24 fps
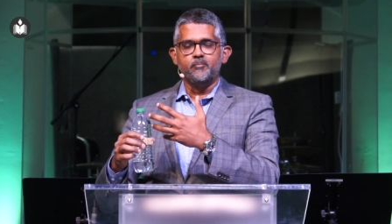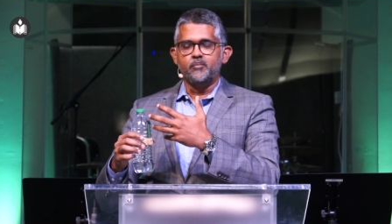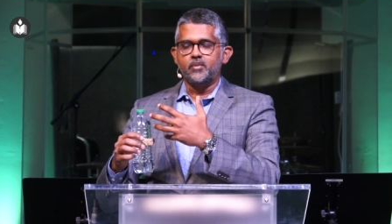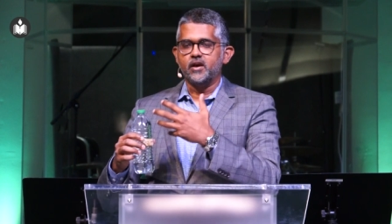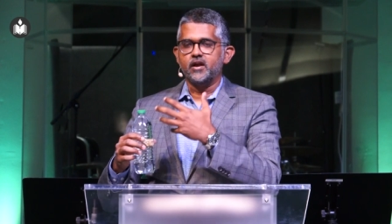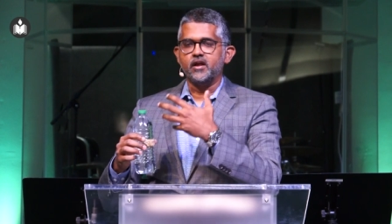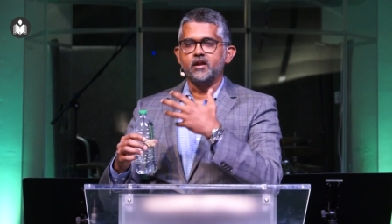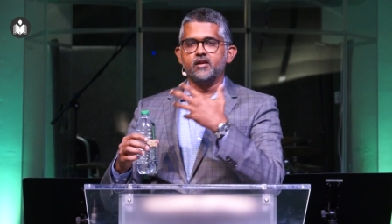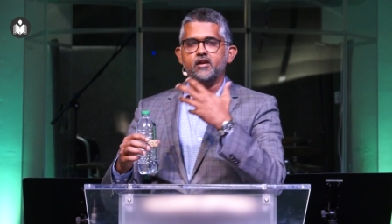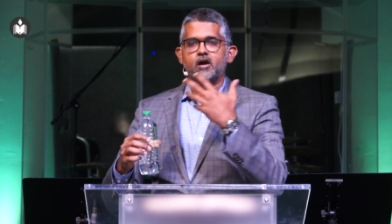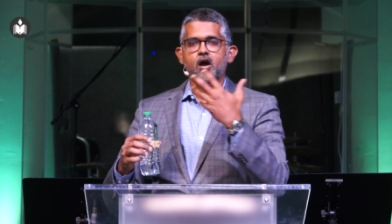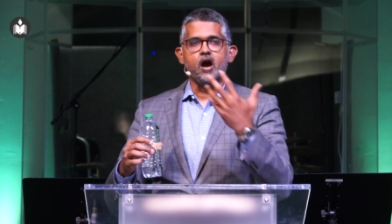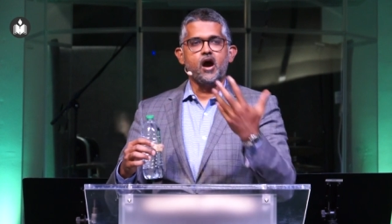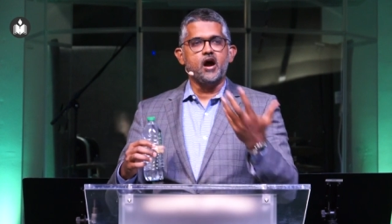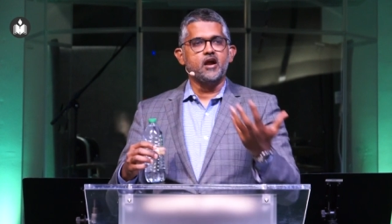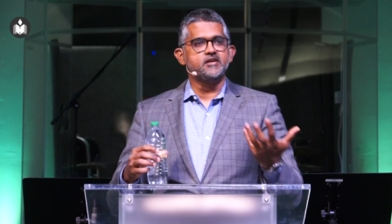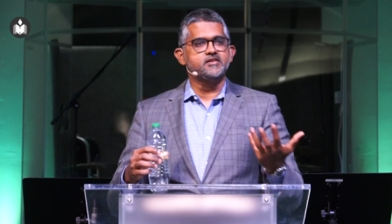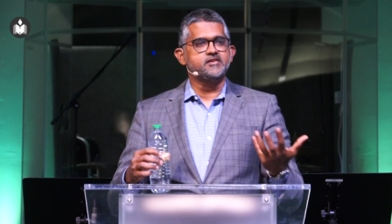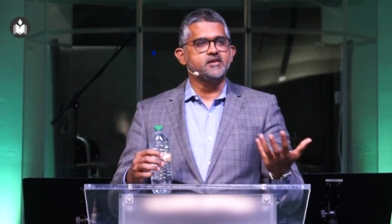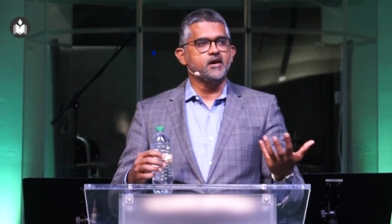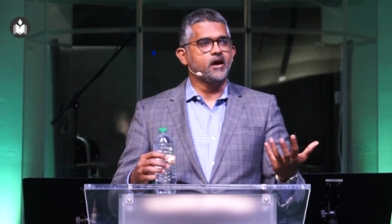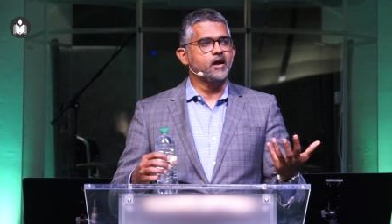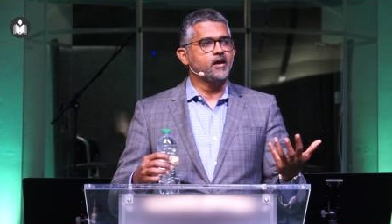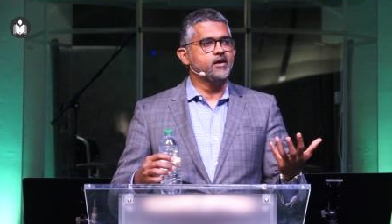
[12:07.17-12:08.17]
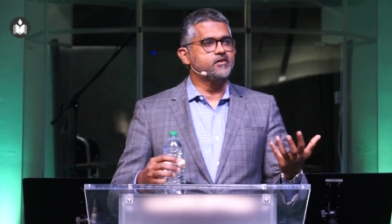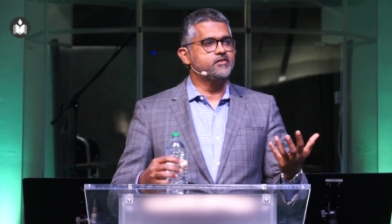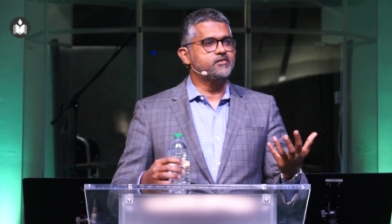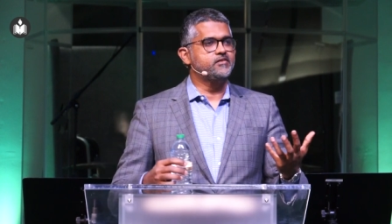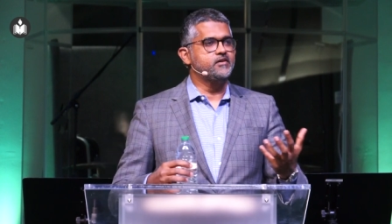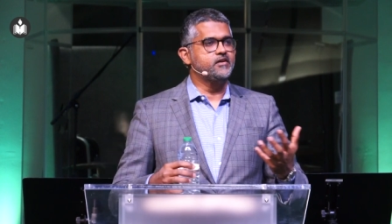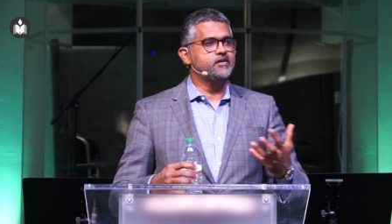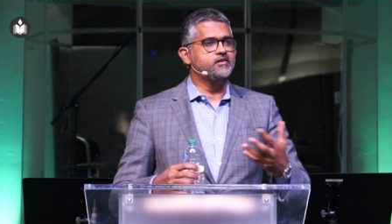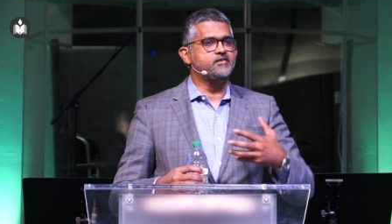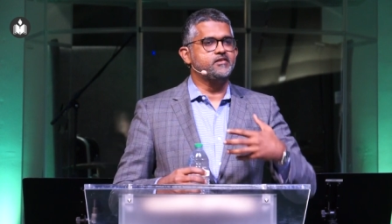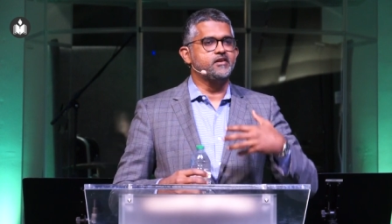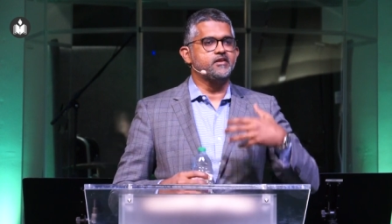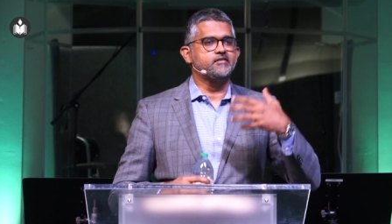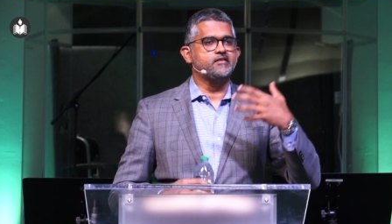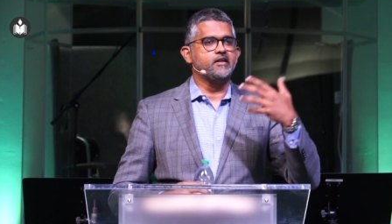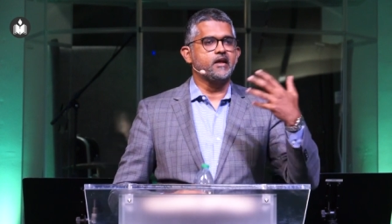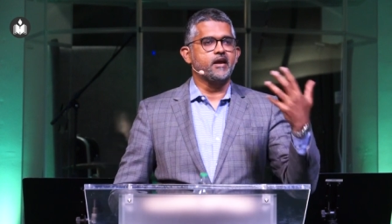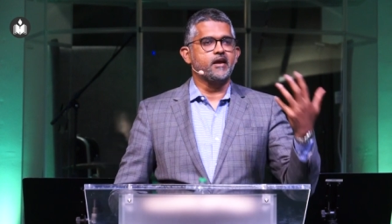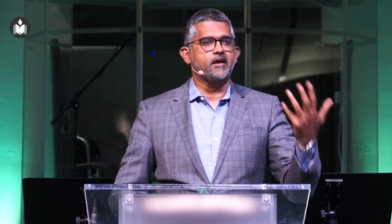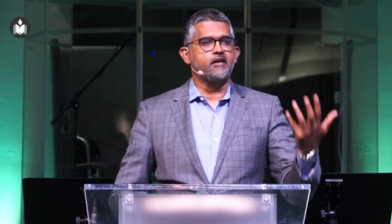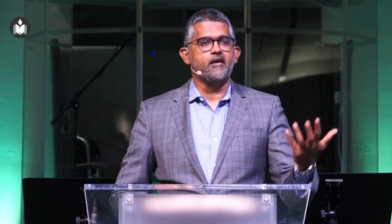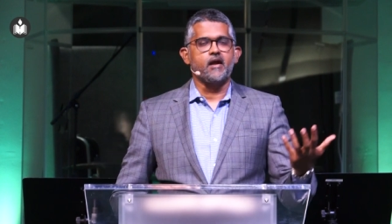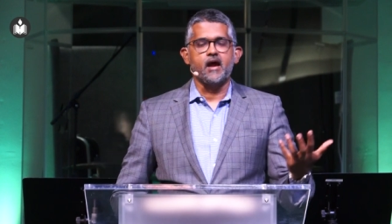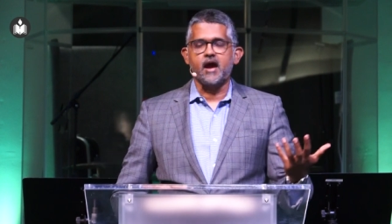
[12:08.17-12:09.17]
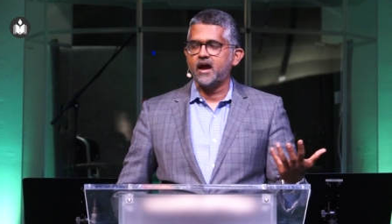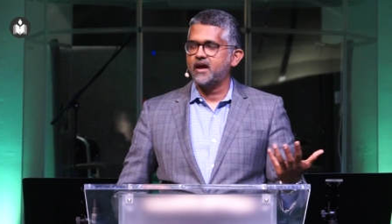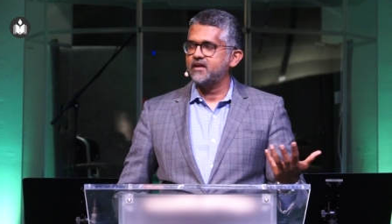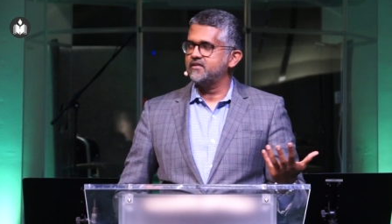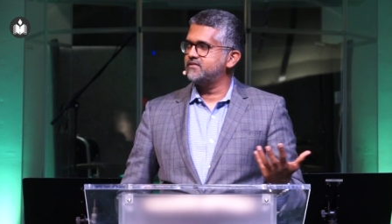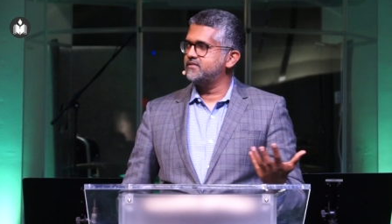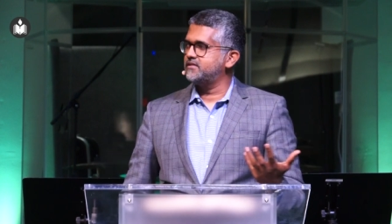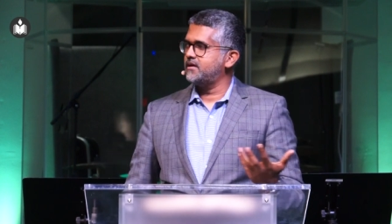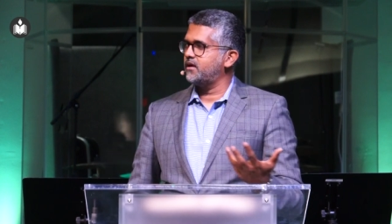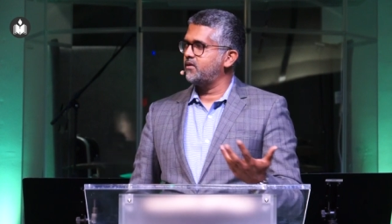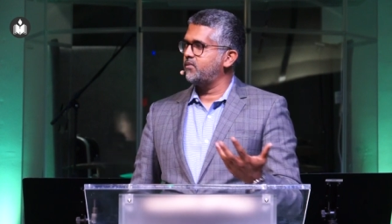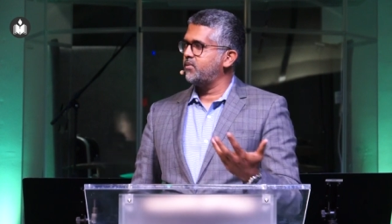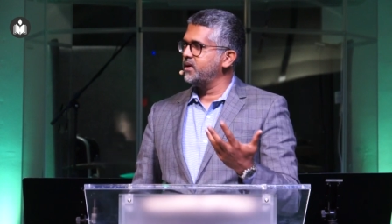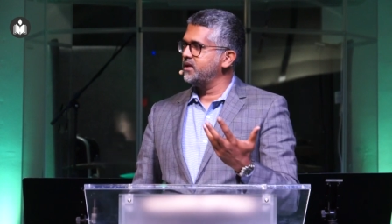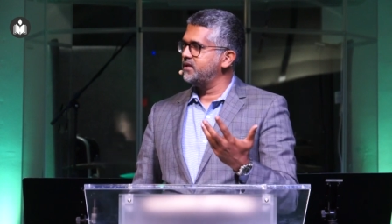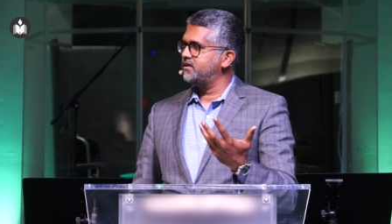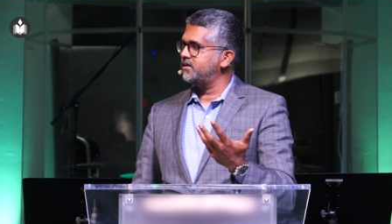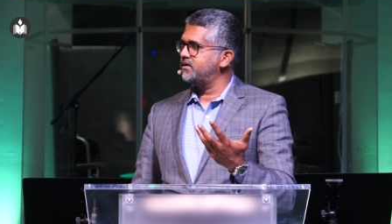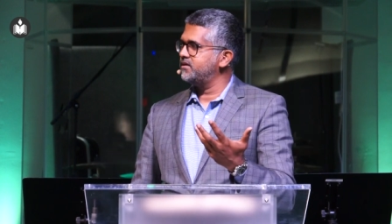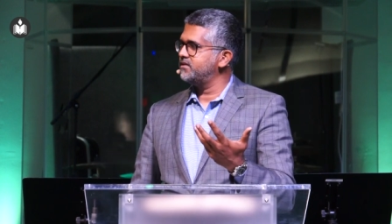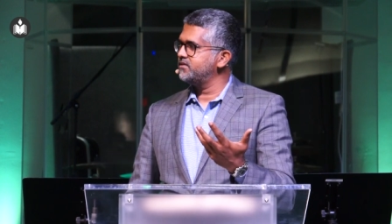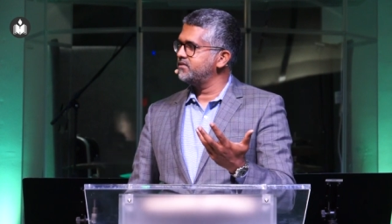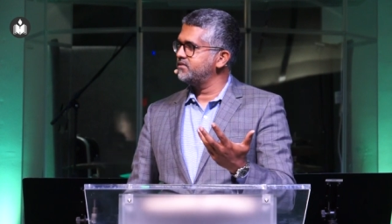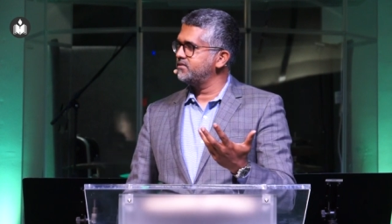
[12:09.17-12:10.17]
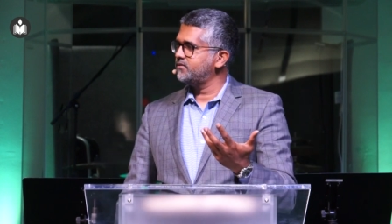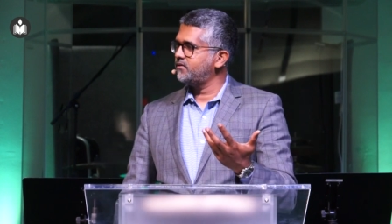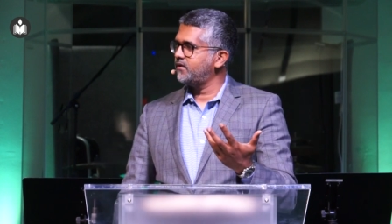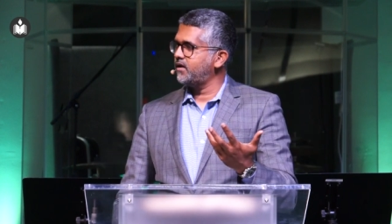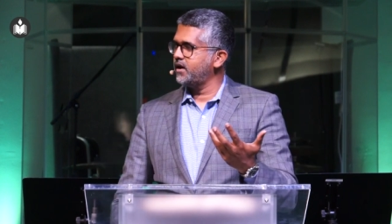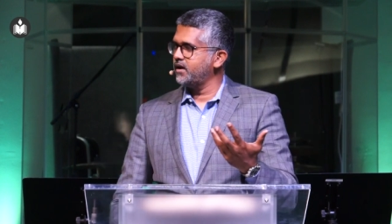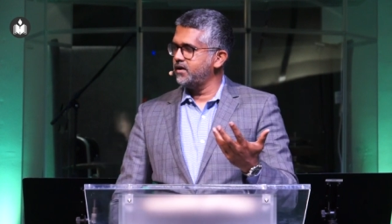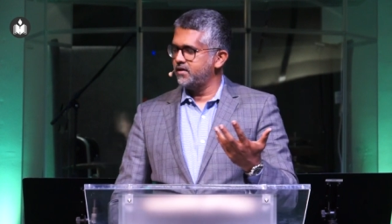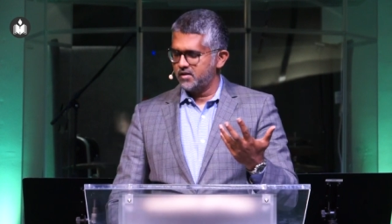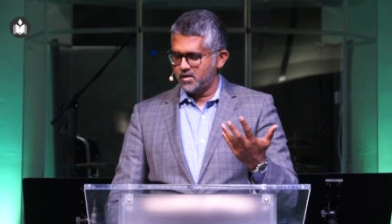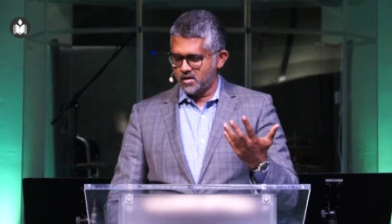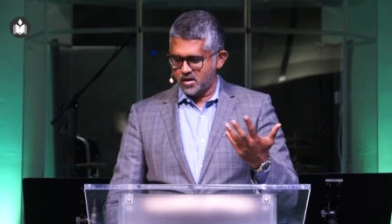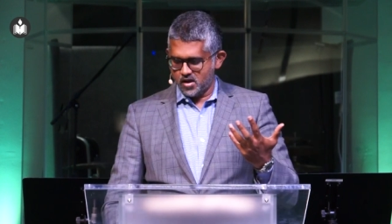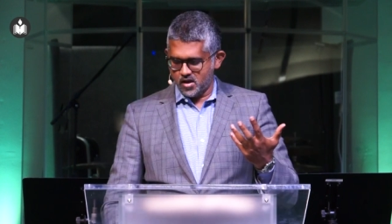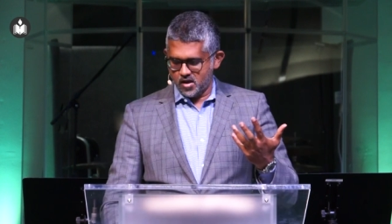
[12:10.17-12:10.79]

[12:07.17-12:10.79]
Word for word: but in God's eyes, it's just like grass that withers, right?